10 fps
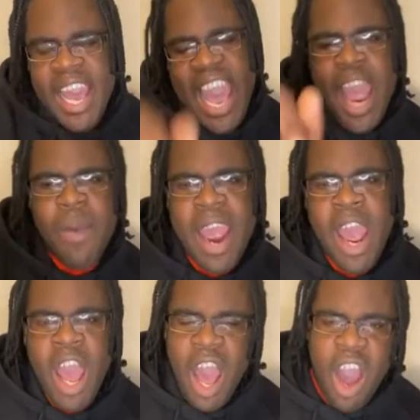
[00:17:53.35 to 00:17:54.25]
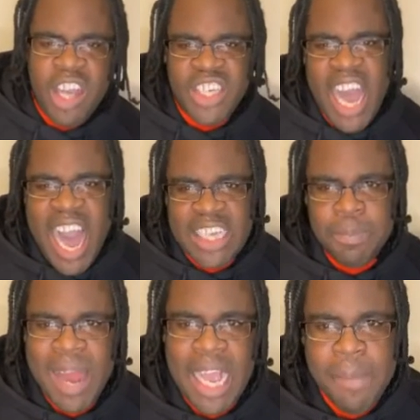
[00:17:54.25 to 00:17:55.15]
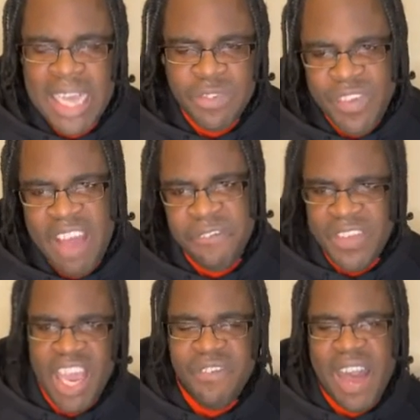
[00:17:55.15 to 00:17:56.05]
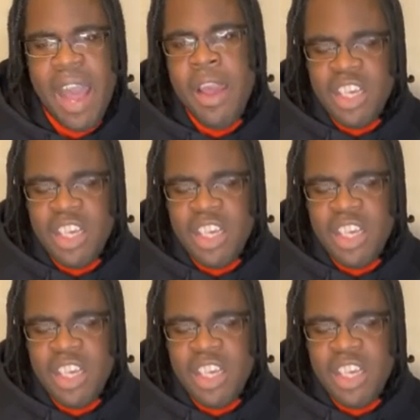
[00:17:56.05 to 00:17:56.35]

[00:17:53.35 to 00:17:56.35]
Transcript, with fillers: Hear her. Oh, she asked Plankabas for your favor.